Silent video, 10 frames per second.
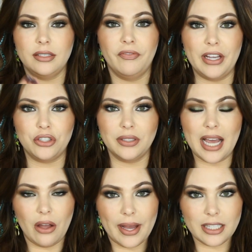facial
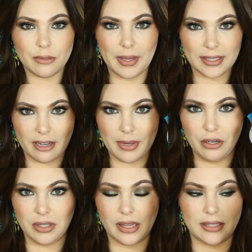towelettes because I've been
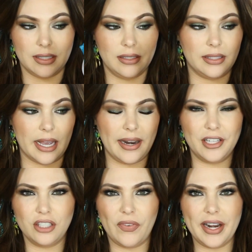using this instead. I
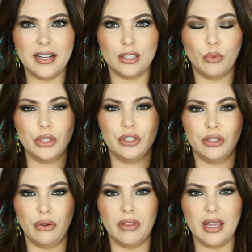just find it's more
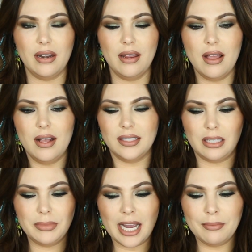soothing.
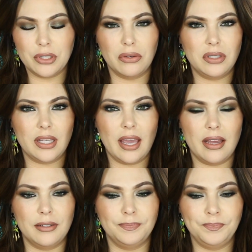Sometimes those
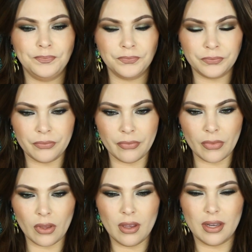can
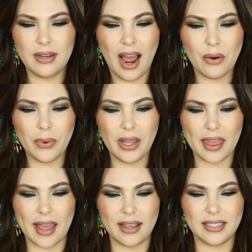not really
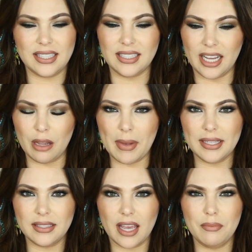like sting my
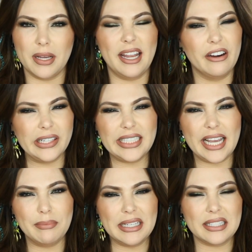skin, but
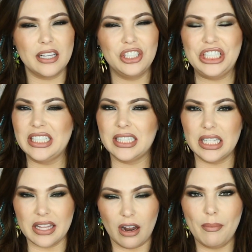irritate my skin just a
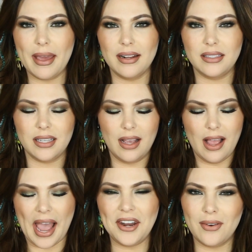little bit.
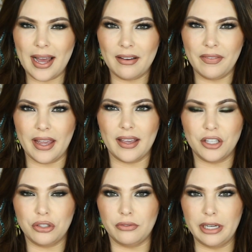I don't have like
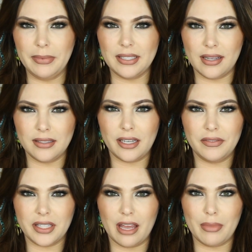extremely sensitive
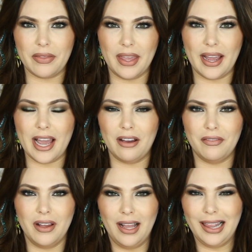skin, but I think I
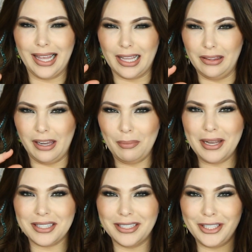have like a little
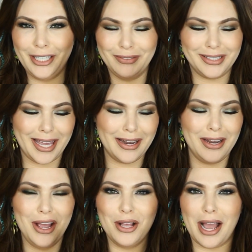bit sensitive skin.
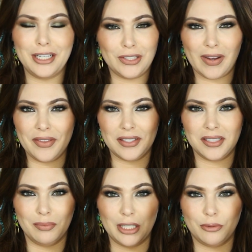I just find this
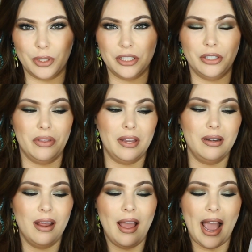is much more
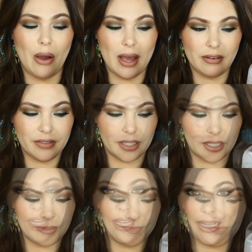soothing.
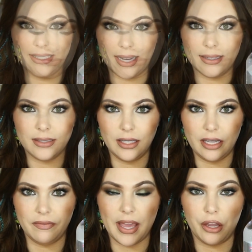However, it does
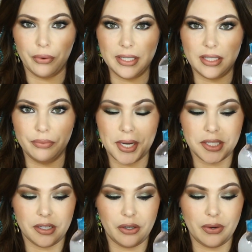leave a greasy
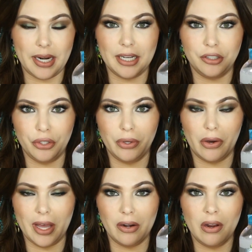residue, and I do
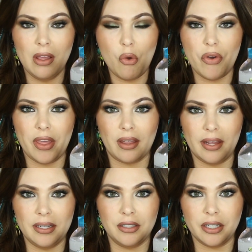go in with a
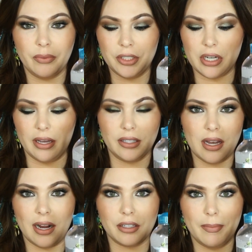cleanser, which I'll
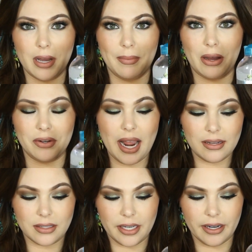talk about
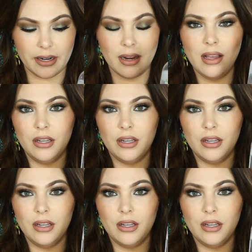next here,